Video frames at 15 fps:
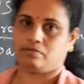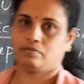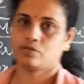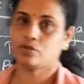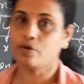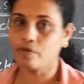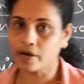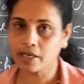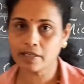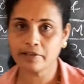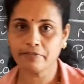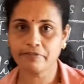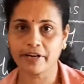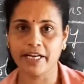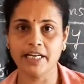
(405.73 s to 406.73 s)
So what are
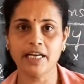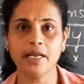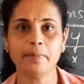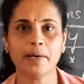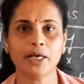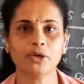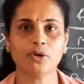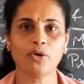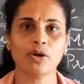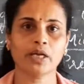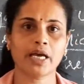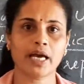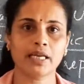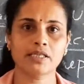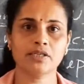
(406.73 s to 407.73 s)
the friendly
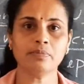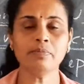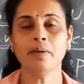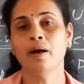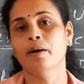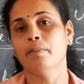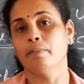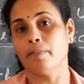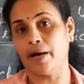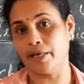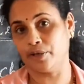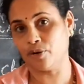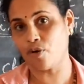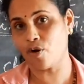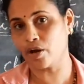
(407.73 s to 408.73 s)
microorganisms?
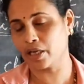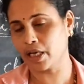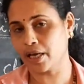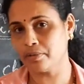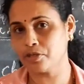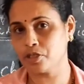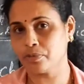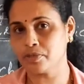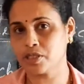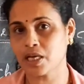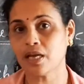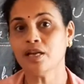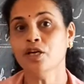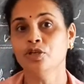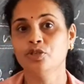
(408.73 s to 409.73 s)
Microorganisms
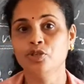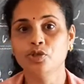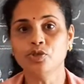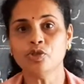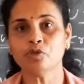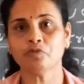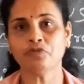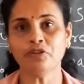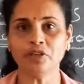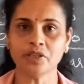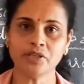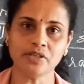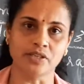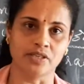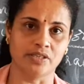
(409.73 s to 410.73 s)
are useful
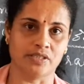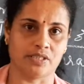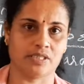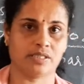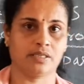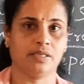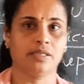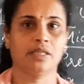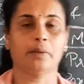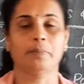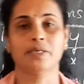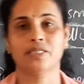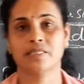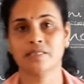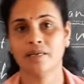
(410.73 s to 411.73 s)
to us. That
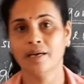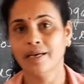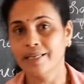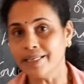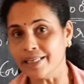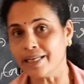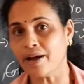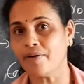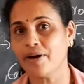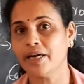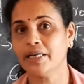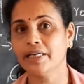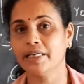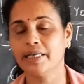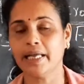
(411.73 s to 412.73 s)
means in
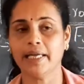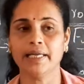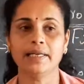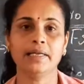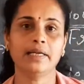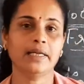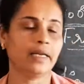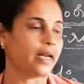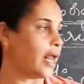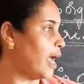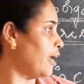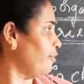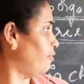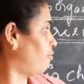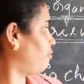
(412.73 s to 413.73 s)
our daily
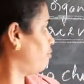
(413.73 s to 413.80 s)
life.